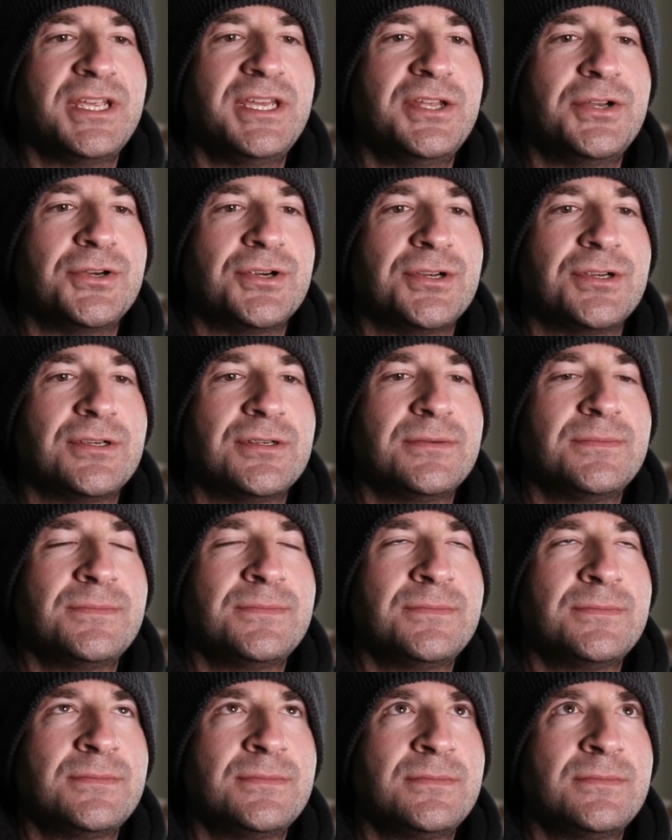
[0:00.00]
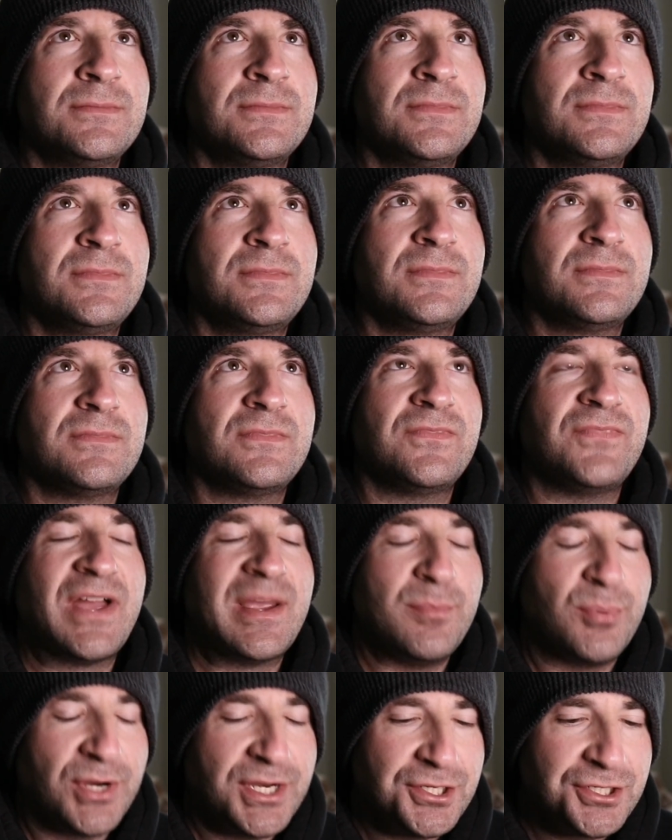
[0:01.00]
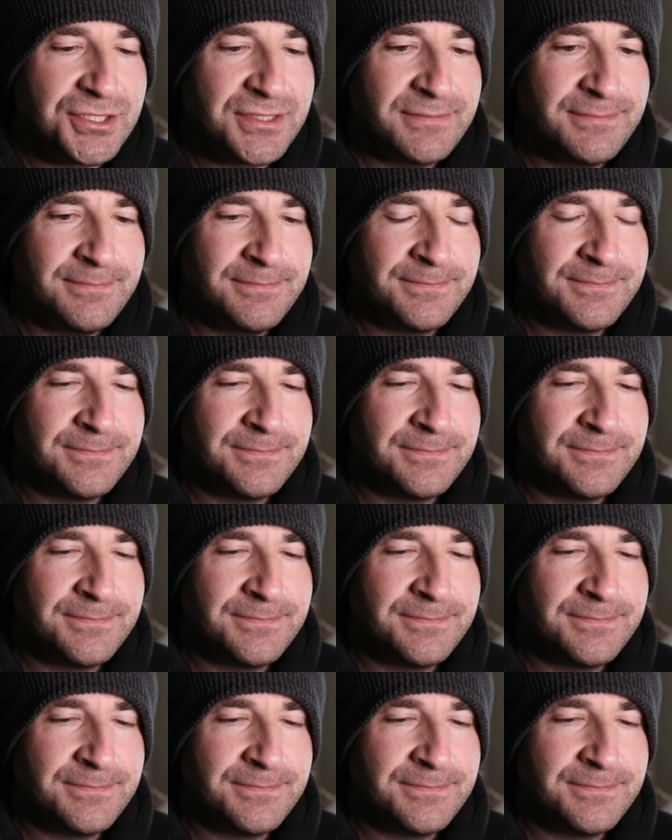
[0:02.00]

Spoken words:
inner vibration.